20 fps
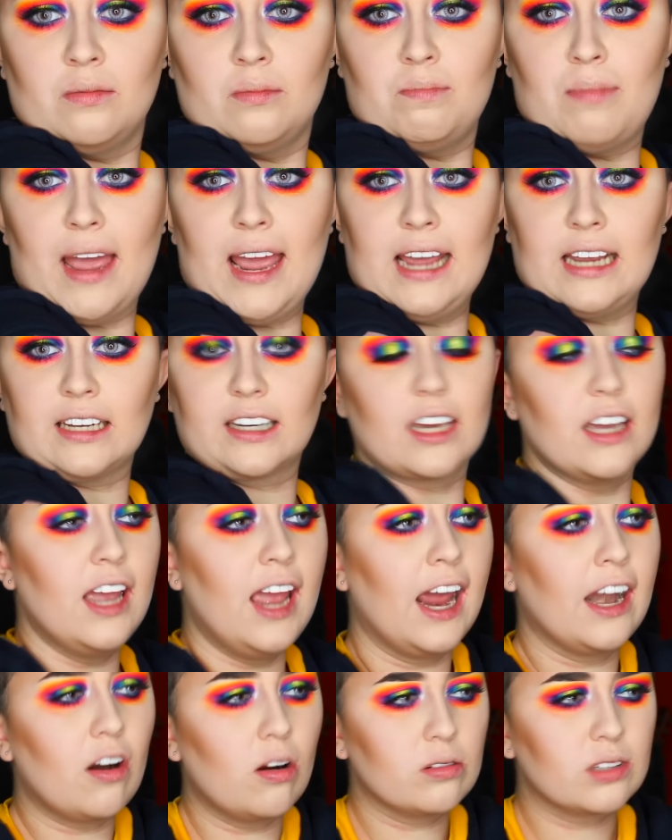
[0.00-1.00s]
pink.
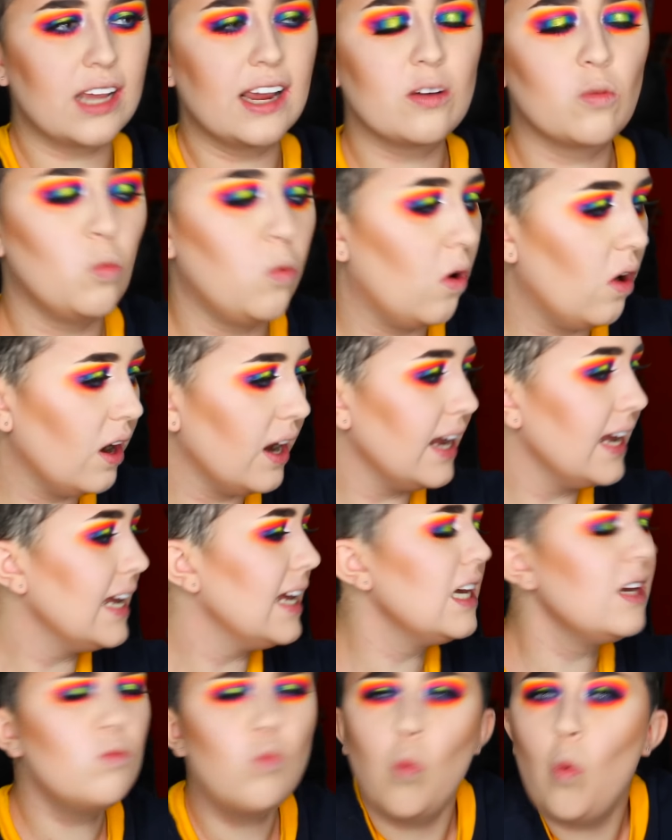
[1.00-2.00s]
And I was like, why
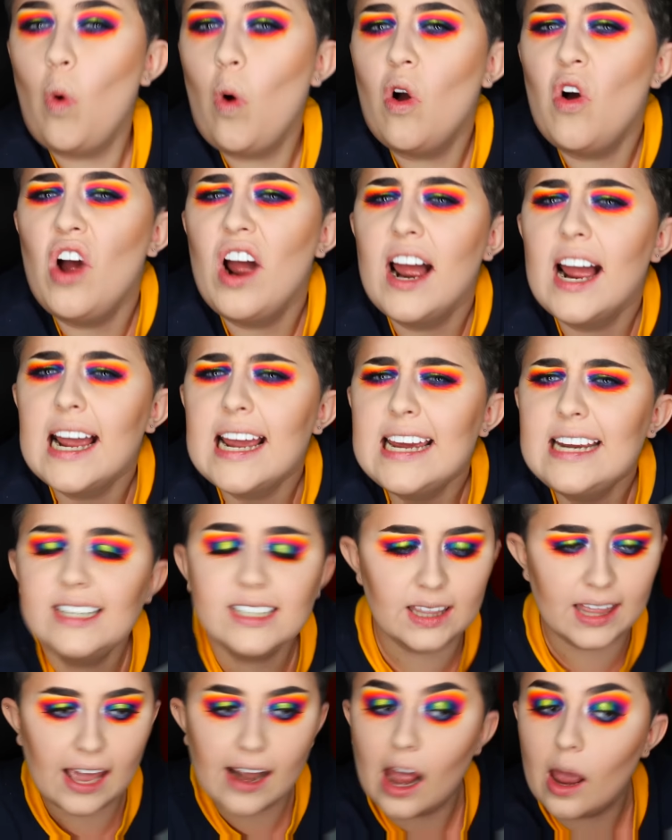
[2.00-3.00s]

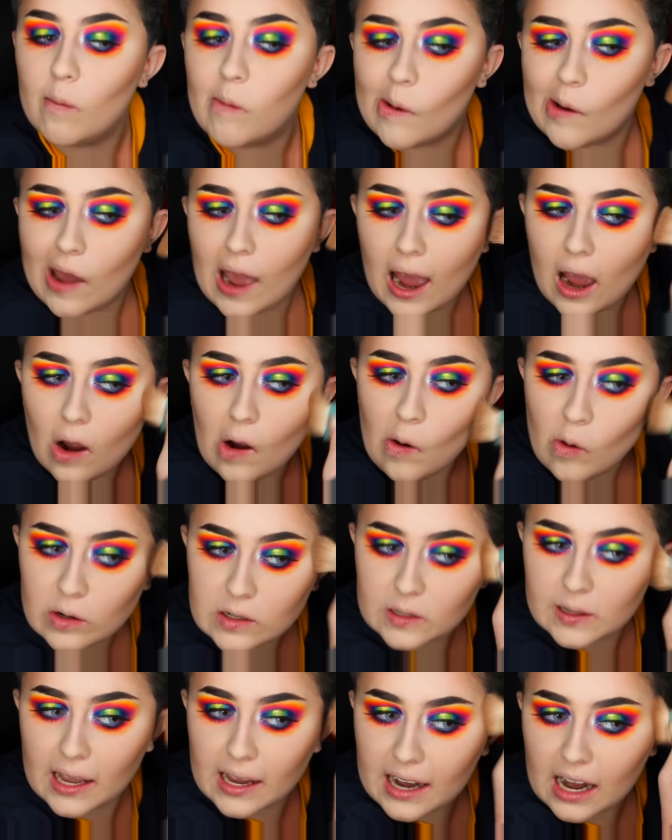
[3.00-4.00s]
did that happen? How
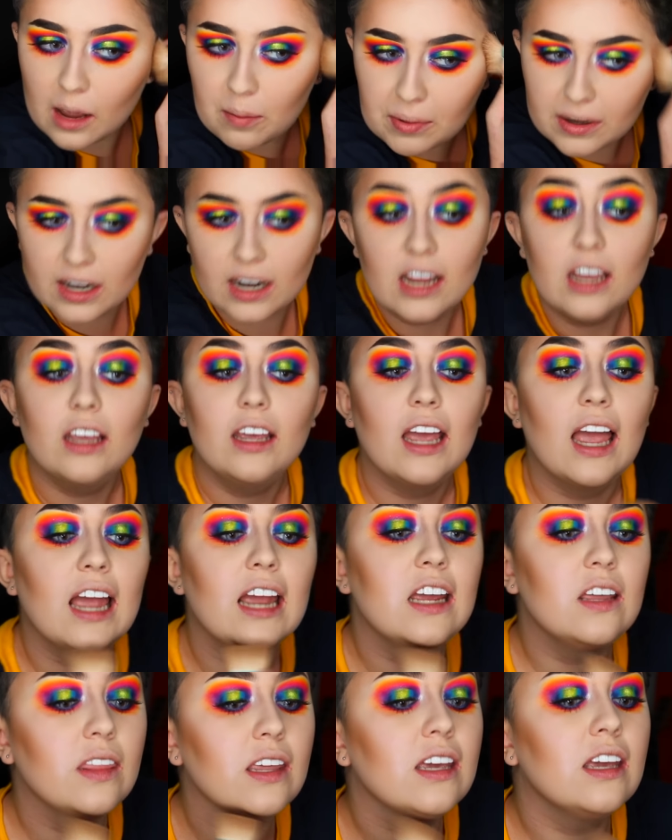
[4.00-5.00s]
did that happen?
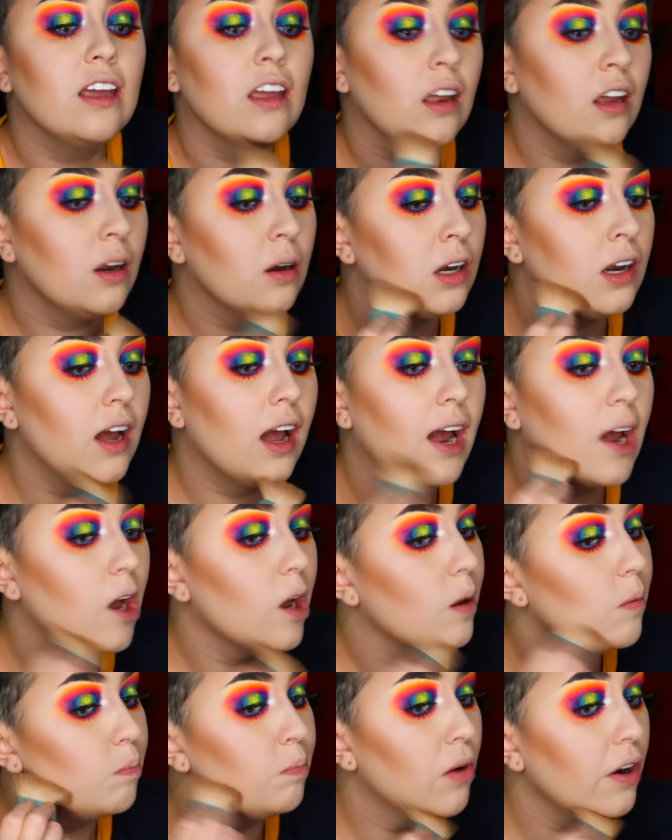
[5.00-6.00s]
And then
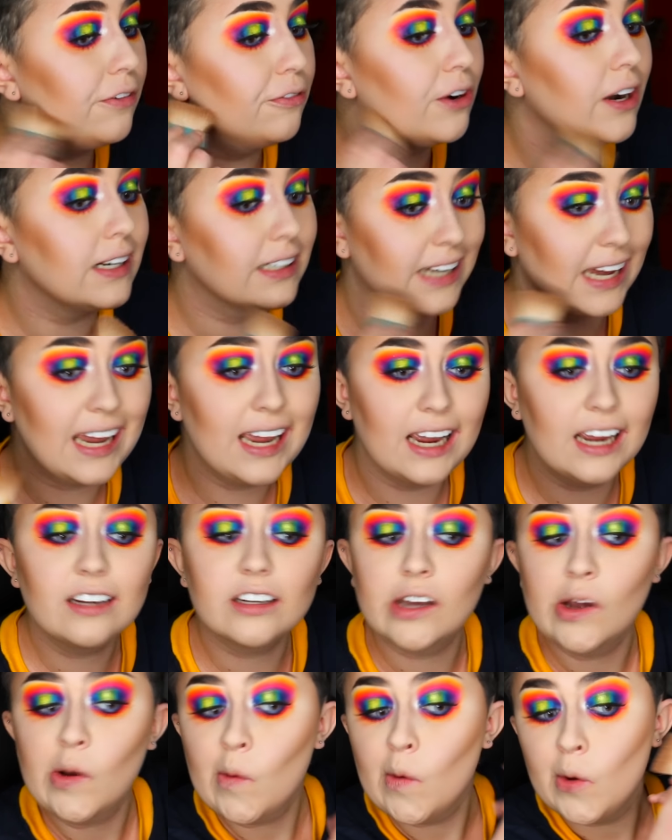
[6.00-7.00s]
boyfriend
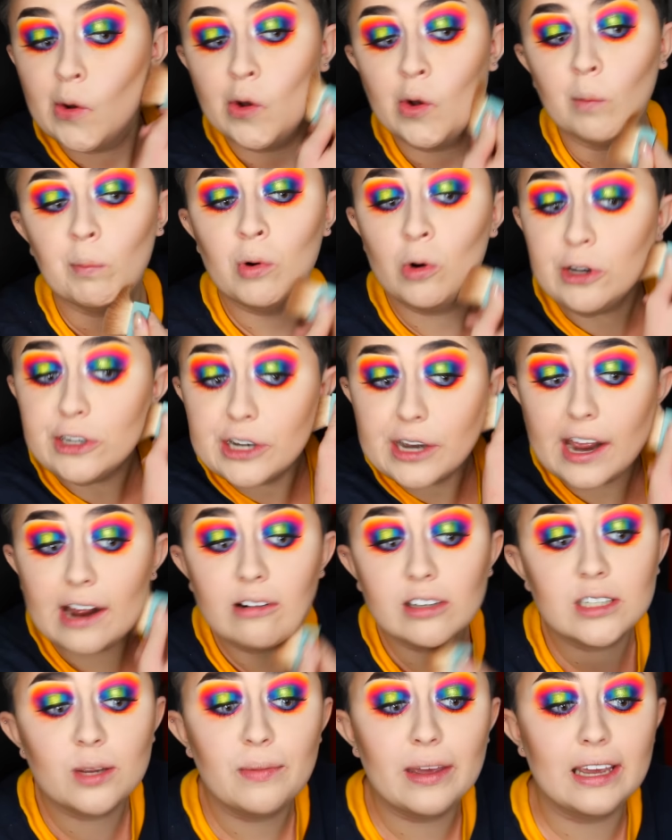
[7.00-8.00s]
Keck pointed
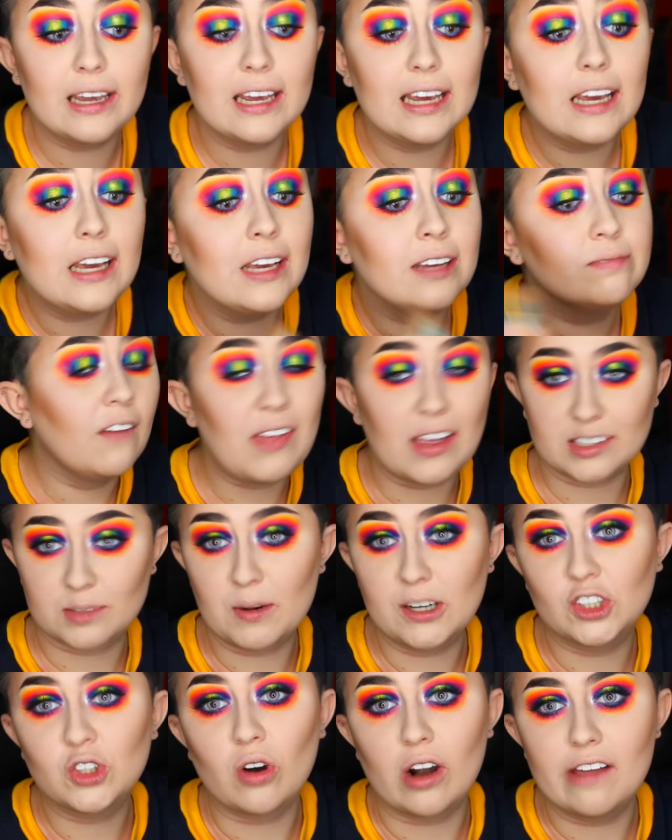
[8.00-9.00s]
out to me, that's
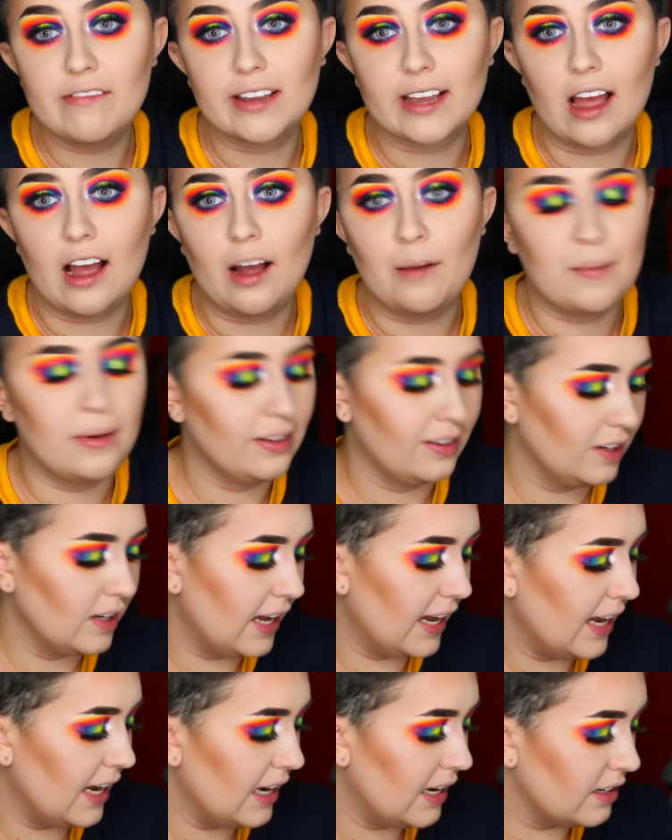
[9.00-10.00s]
my driving arm.
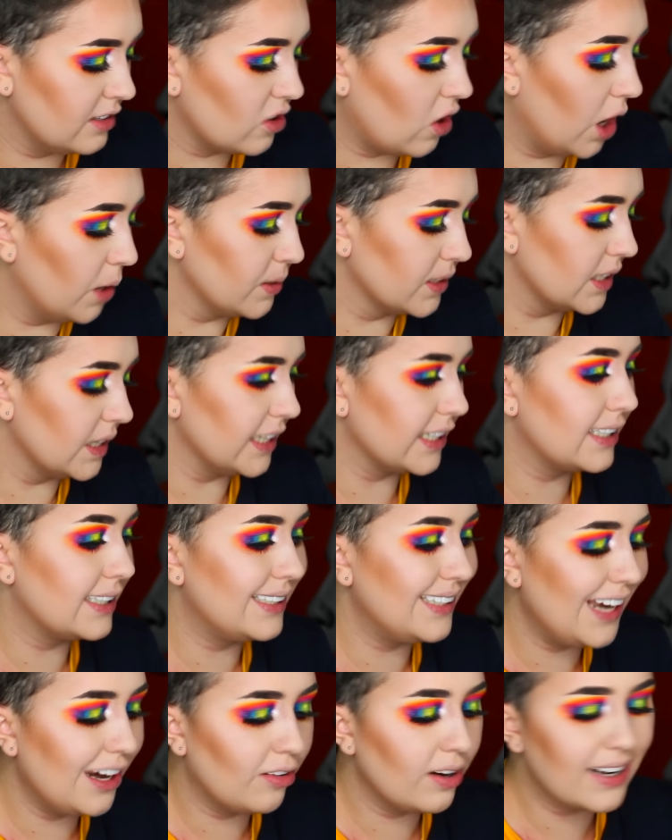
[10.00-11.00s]
And I was in the
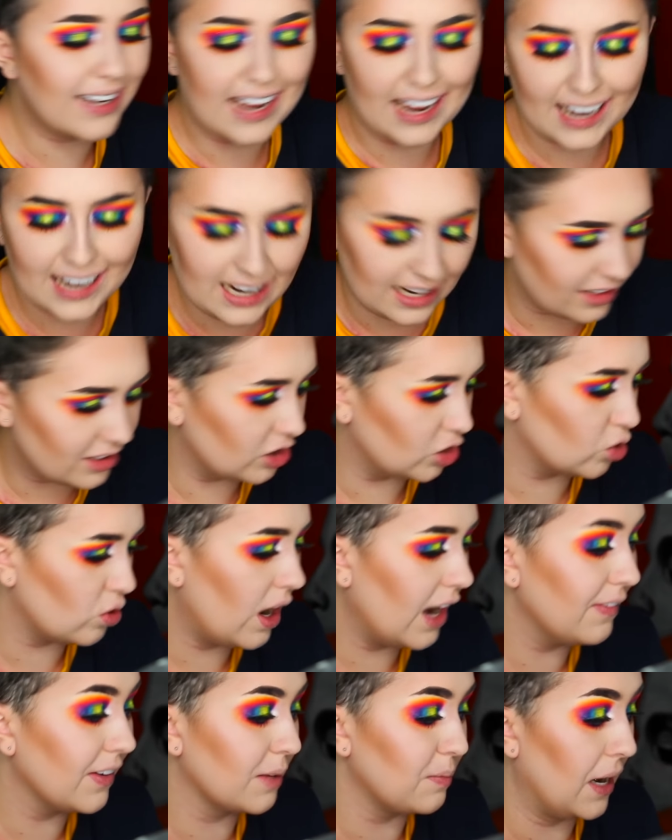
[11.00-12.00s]
searing heat
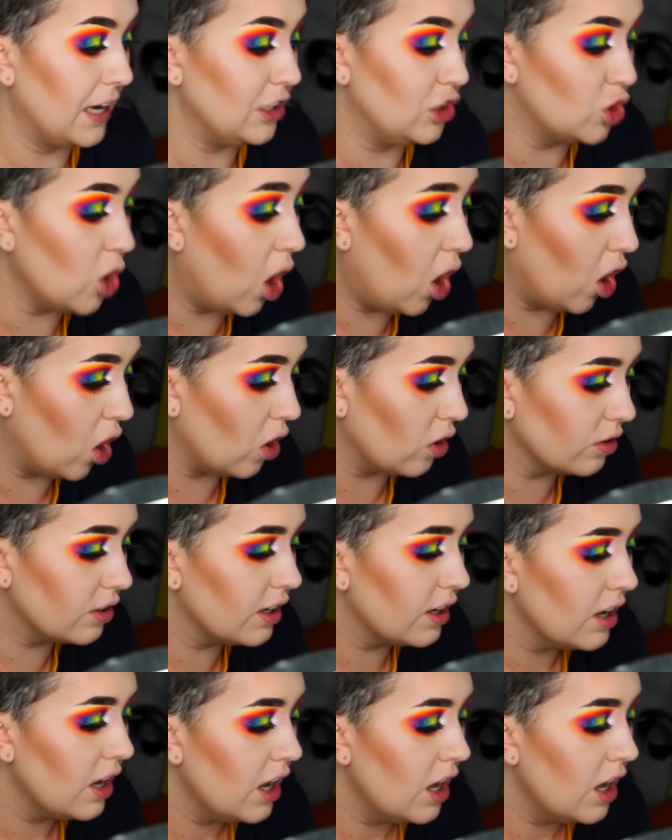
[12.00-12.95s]
driving my dog